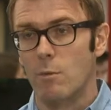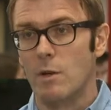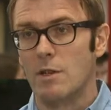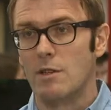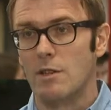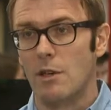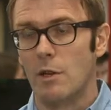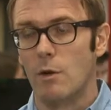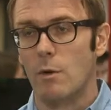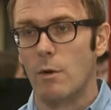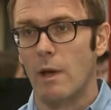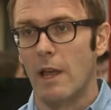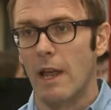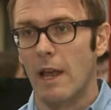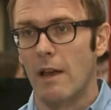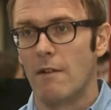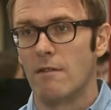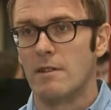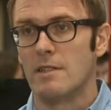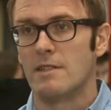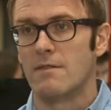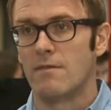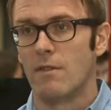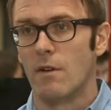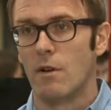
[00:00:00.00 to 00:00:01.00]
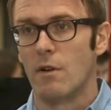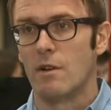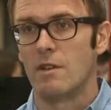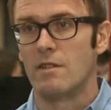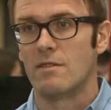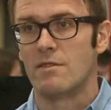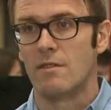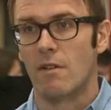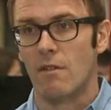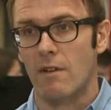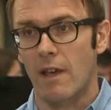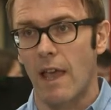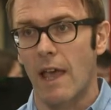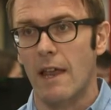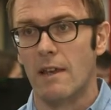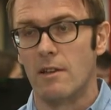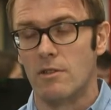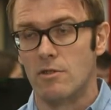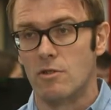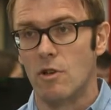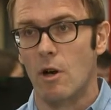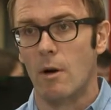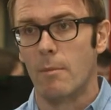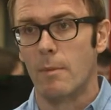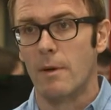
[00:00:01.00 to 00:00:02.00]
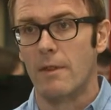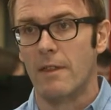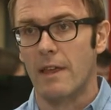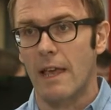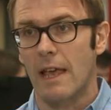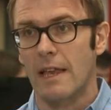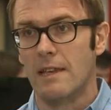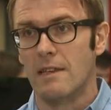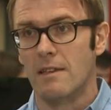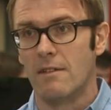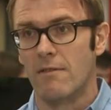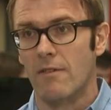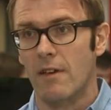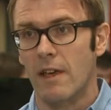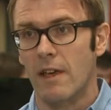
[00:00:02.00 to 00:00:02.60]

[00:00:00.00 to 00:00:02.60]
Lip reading: we do here is focused on getting a job at the end of